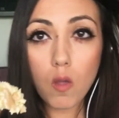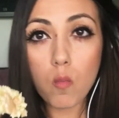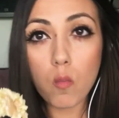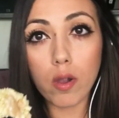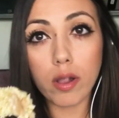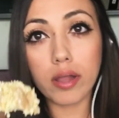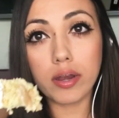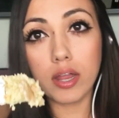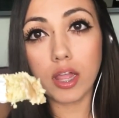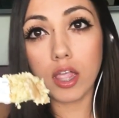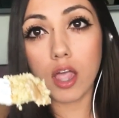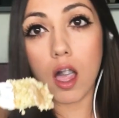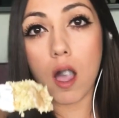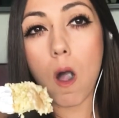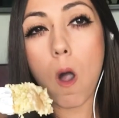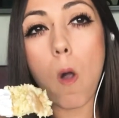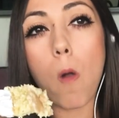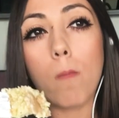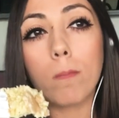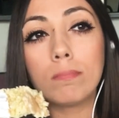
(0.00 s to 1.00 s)
We're gonna
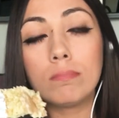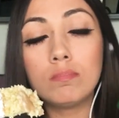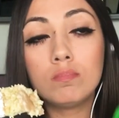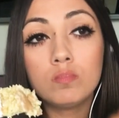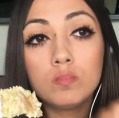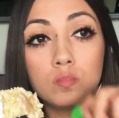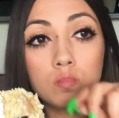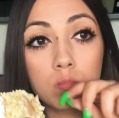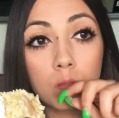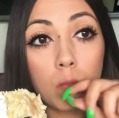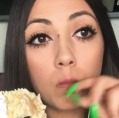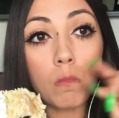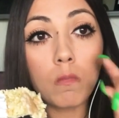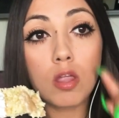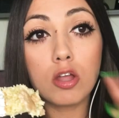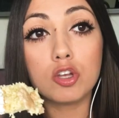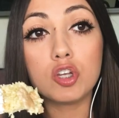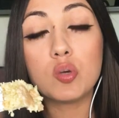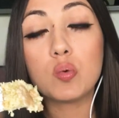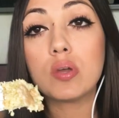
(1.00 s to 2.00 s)
go
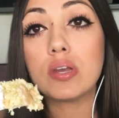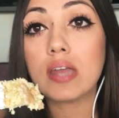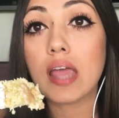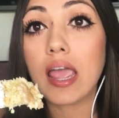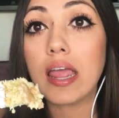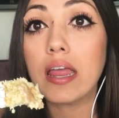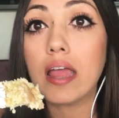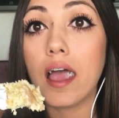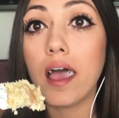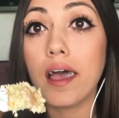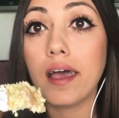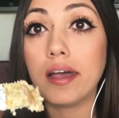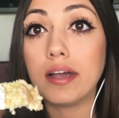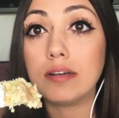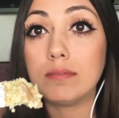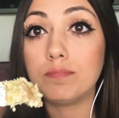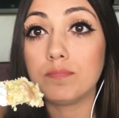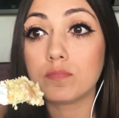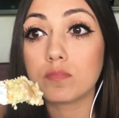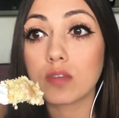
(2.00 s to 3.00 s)
to a night
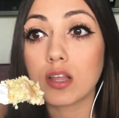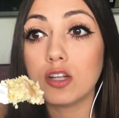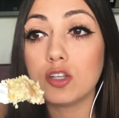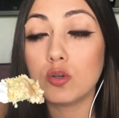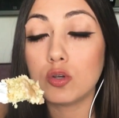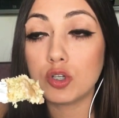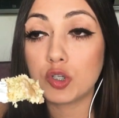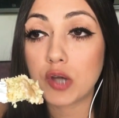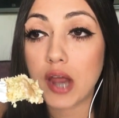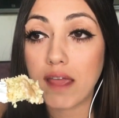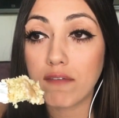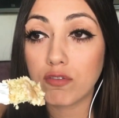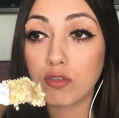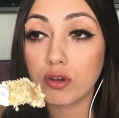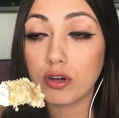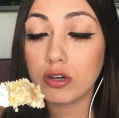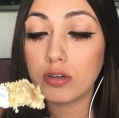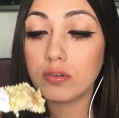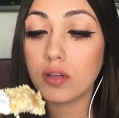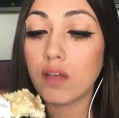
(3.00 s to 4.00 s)
um, to a
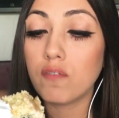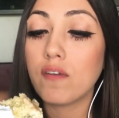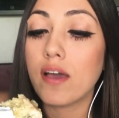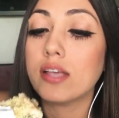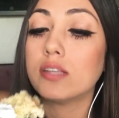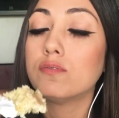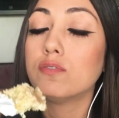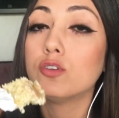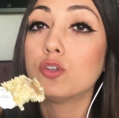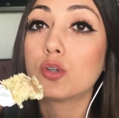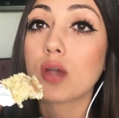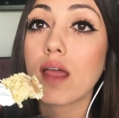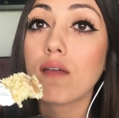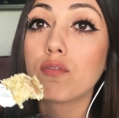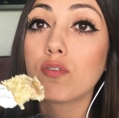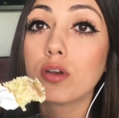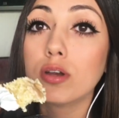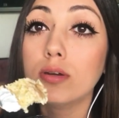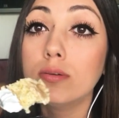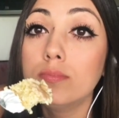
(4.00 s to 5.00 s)
drive-through, a fast food
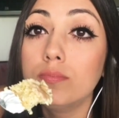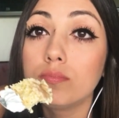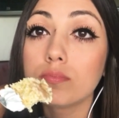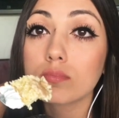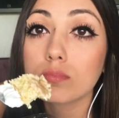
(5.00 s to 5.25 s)
drive-through.